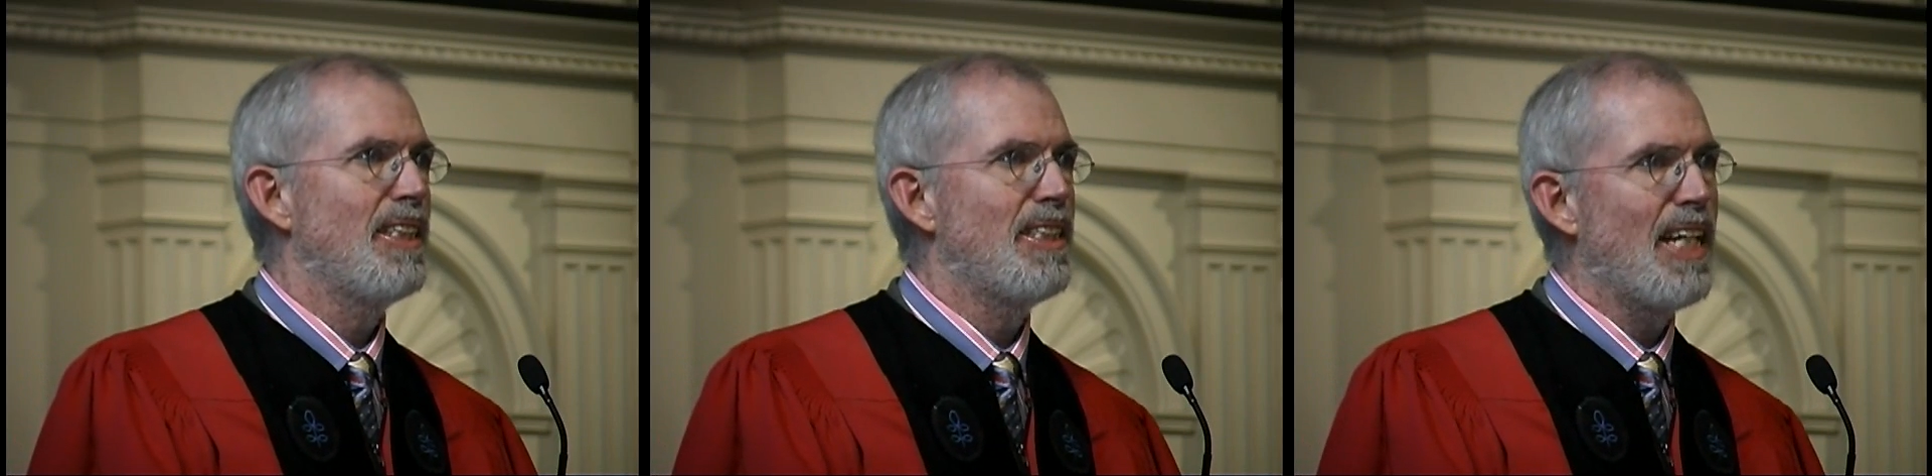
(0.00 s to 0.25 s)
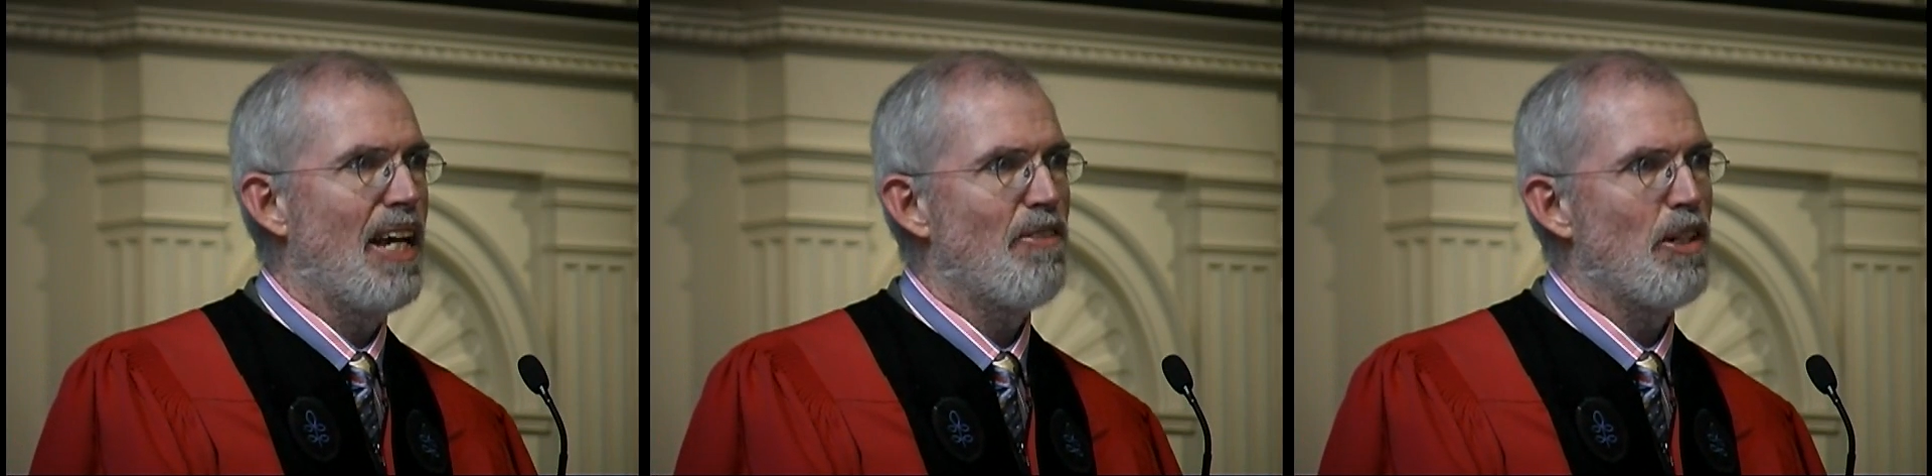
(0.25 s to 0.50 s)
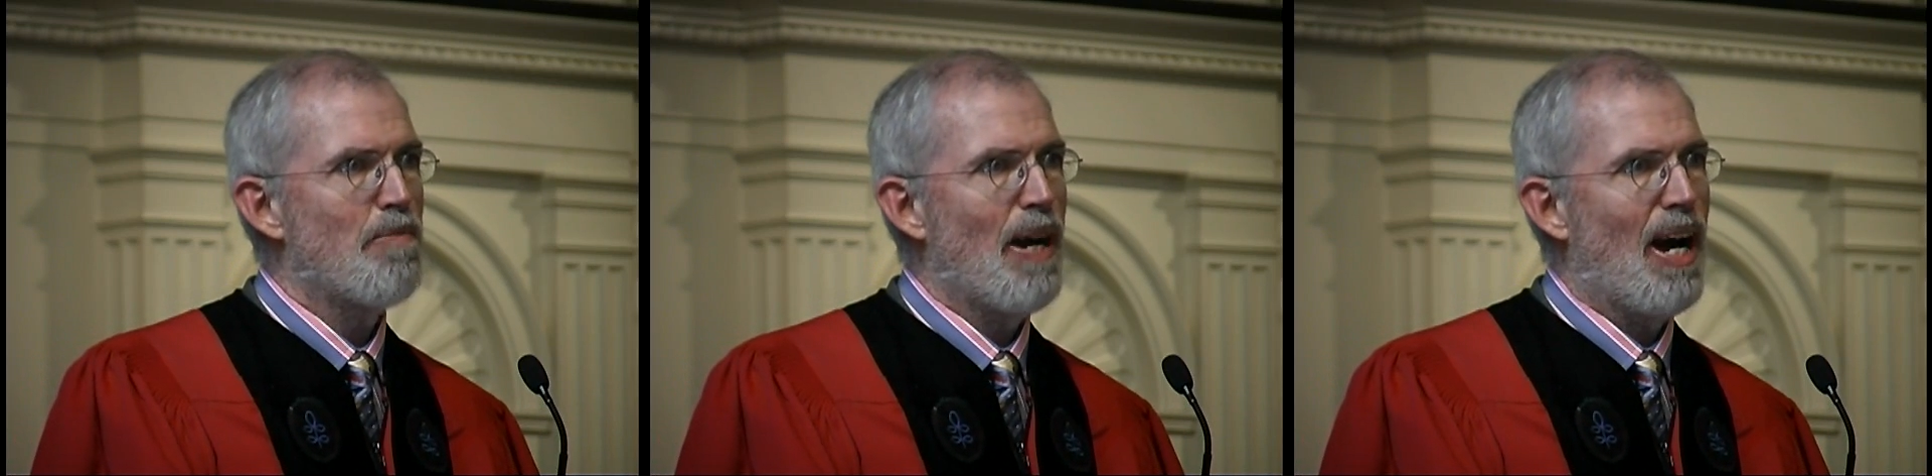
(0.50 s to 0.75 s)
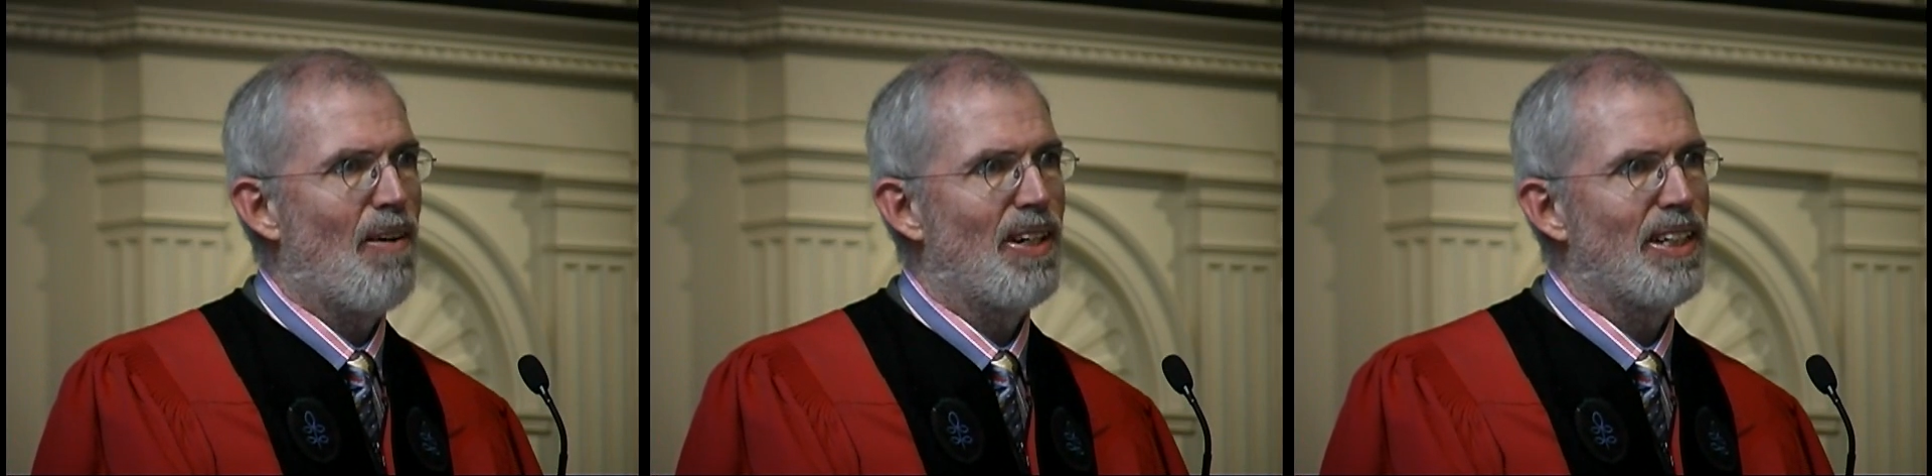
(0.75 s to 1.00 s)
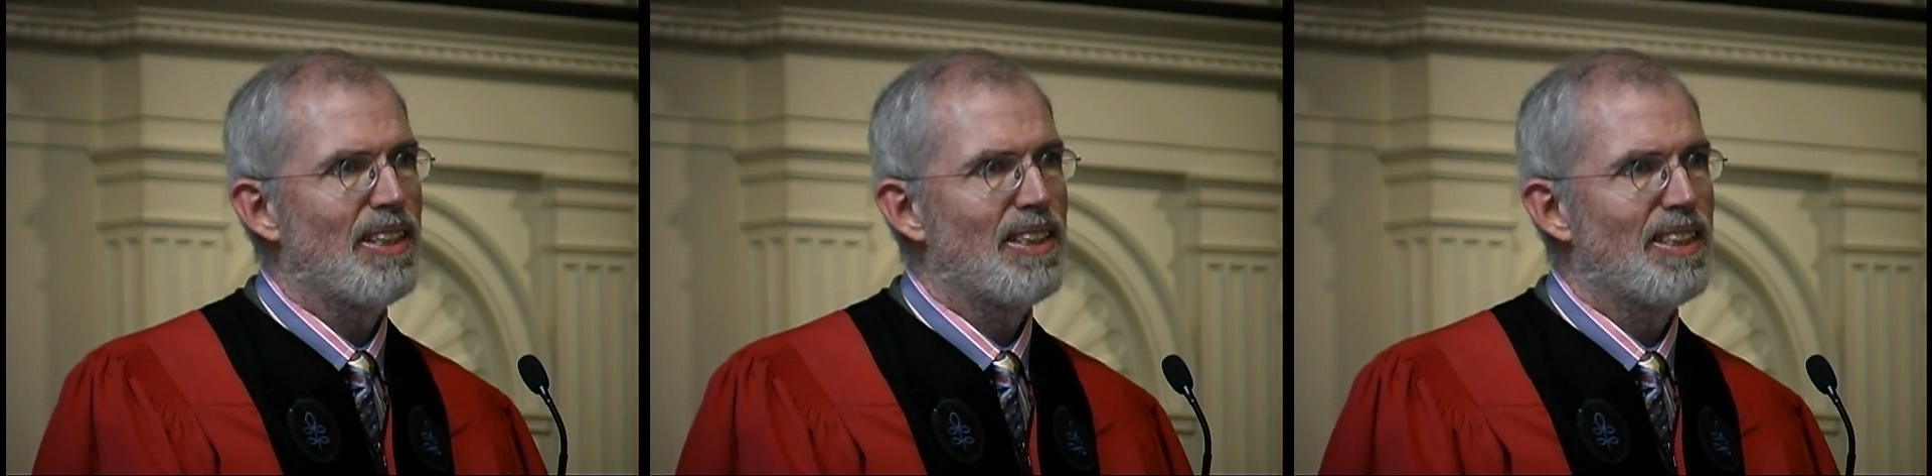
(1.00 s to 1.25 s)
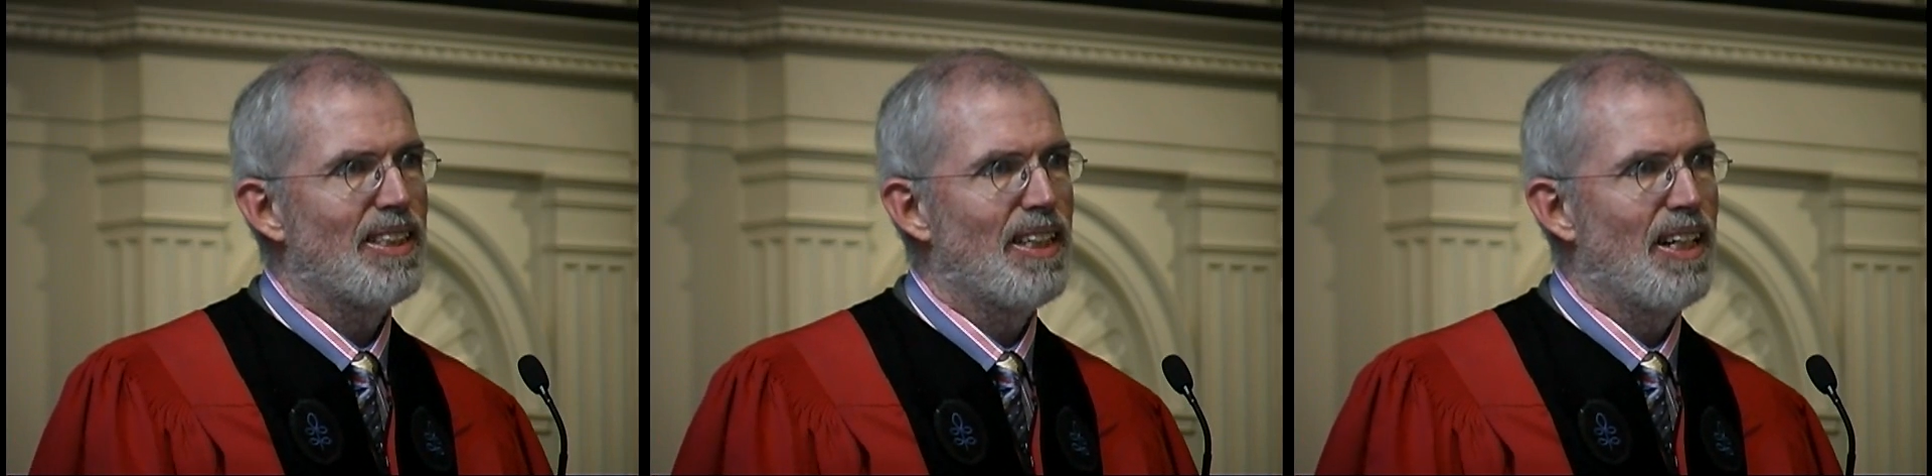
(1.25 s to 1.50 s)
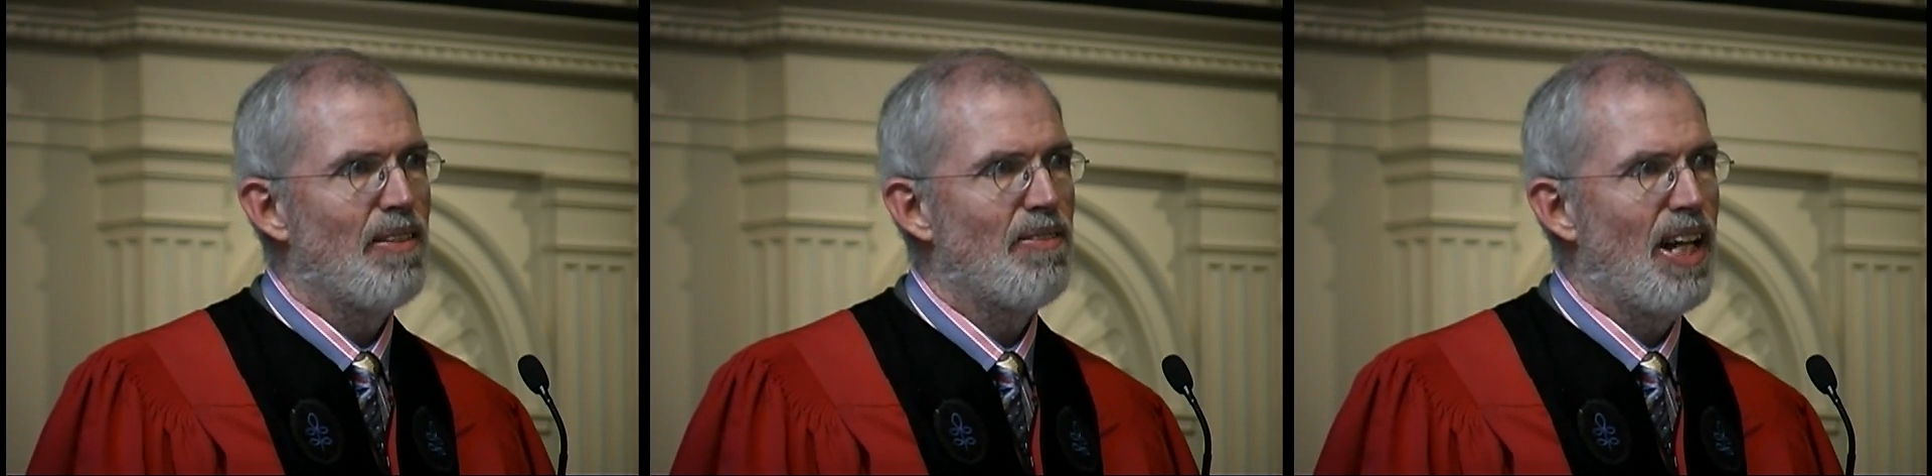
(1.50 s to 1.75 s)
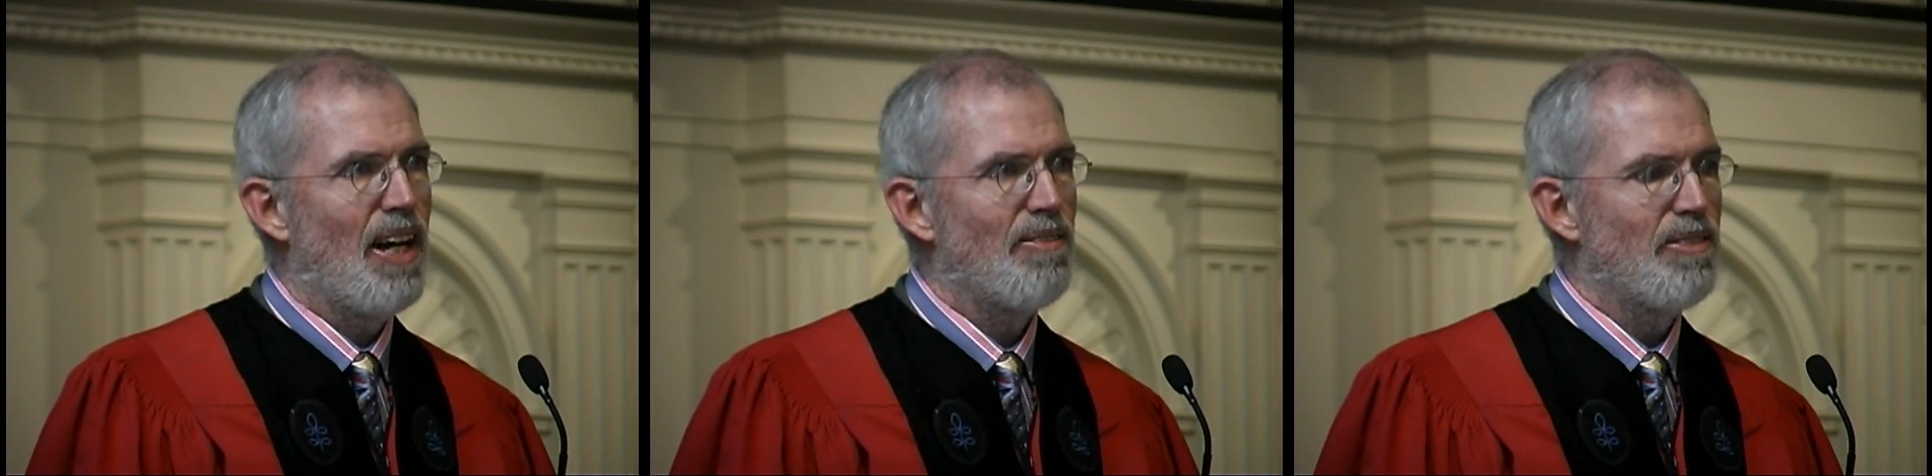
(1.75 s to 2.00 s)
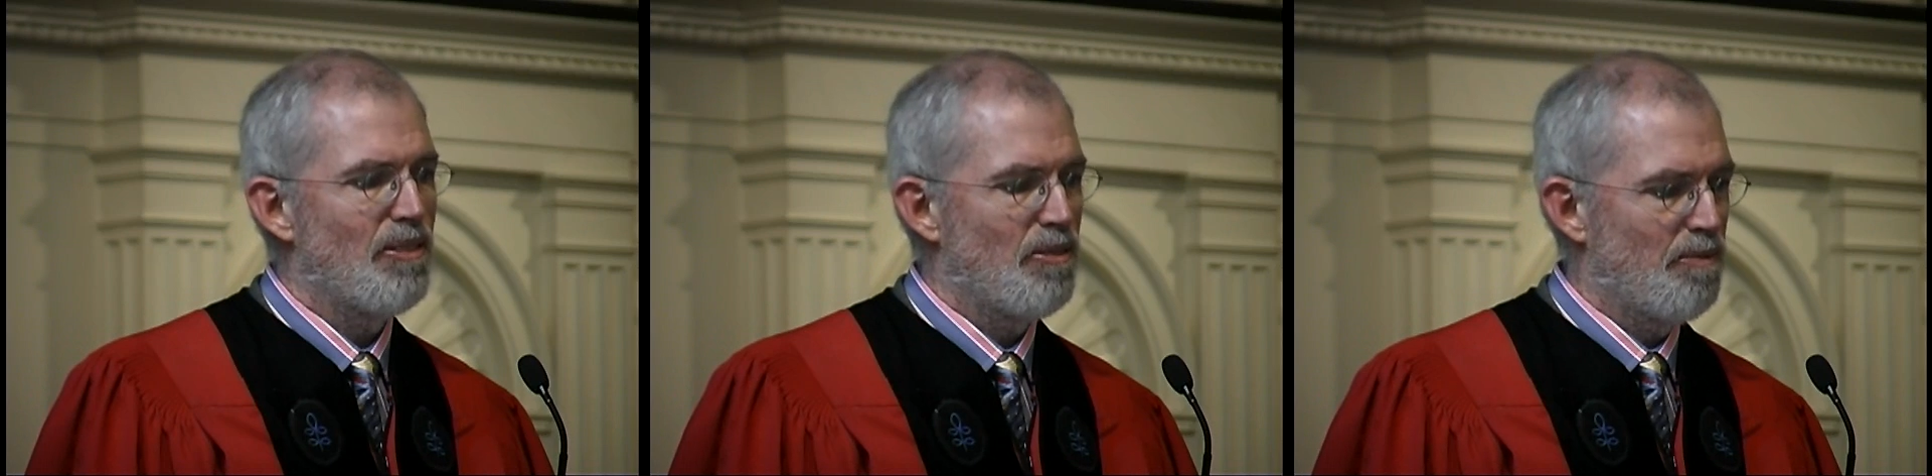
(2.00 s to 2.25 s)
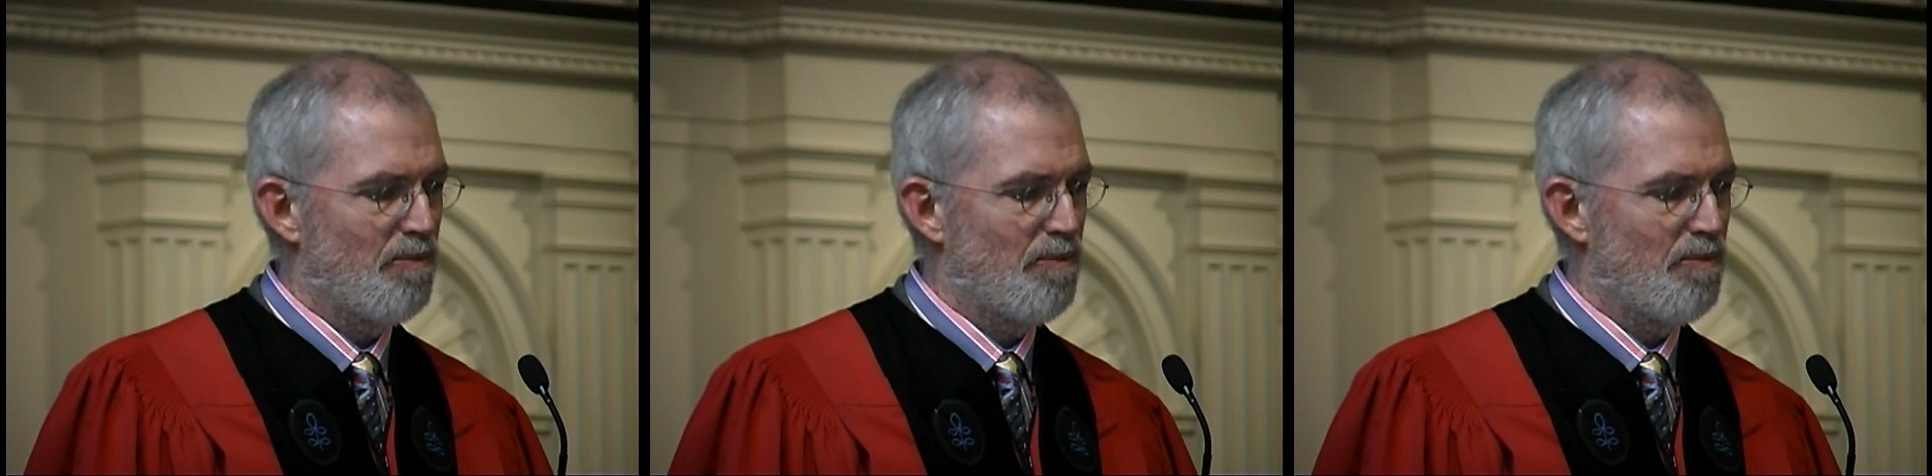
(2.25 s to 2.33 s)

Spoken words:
the saving power of love.